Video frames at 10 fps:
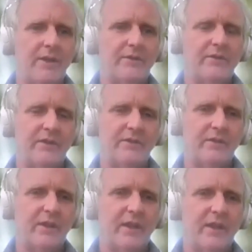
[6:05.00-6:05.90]
has
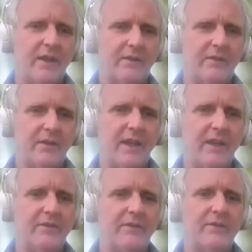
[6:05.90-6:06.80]
suggested they are.
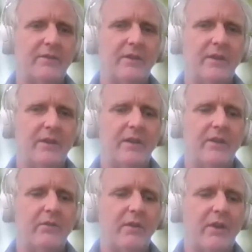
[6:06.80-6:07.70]
And
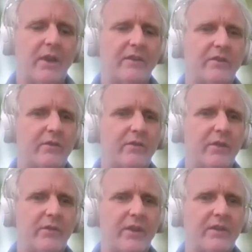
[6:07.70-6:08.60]
the revelation
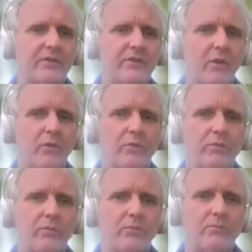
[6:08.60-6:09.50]
that they
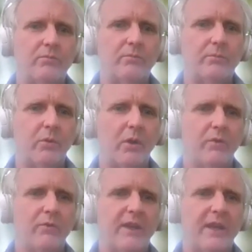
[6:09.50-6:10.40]
stole
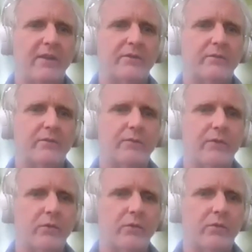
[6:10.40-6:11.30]
12 tankers of
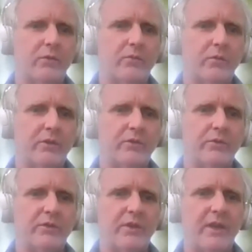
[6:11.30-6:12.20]
fuel, which
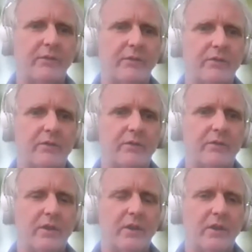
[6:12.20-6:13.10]
was announced
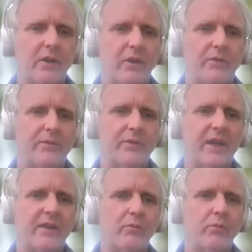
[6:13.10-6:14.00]
on the
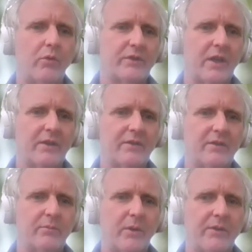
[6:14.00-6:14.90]
day the war
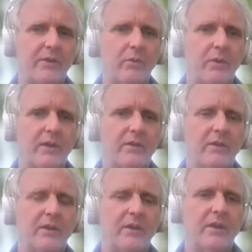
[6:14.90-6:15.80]
started by the UN,